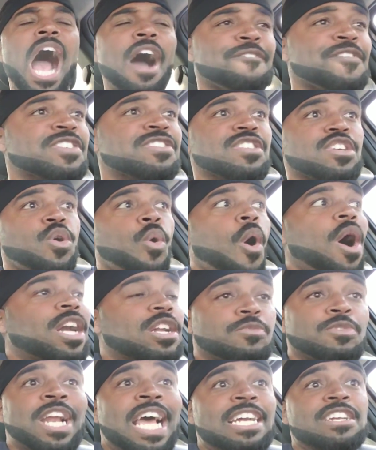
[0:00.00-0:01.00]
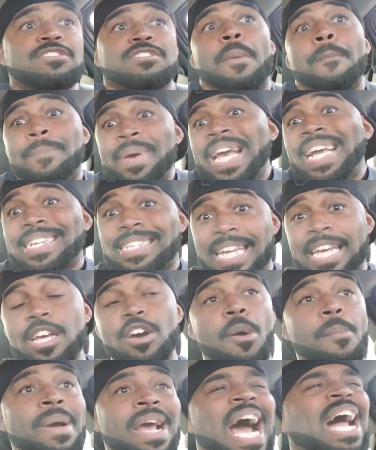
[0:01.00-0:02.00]
Offensive coordinator is a big
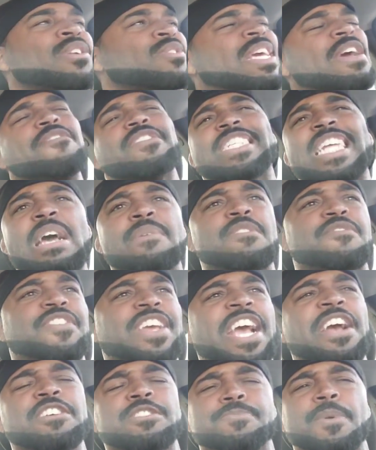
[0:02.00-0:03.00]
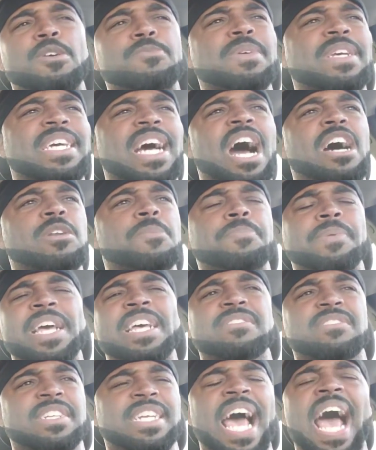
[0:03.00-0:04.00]
deal, man. I don't give a damn if Garrett's supposed to be calling the
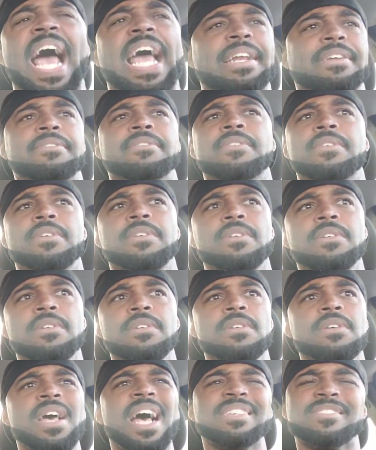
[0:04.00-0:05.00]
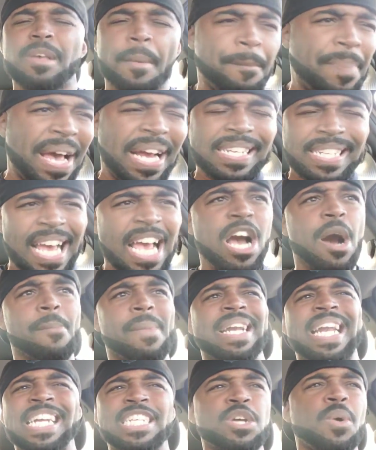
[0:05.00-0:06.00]
plays or not. That's a big
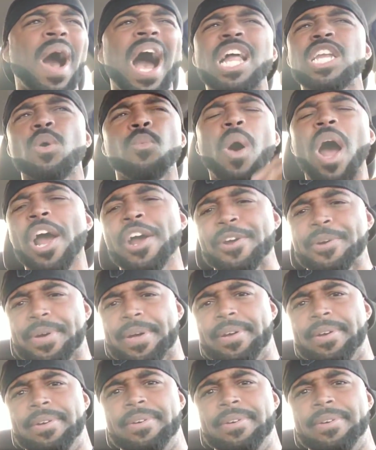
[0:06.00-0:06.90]
deal, man. They do all the work.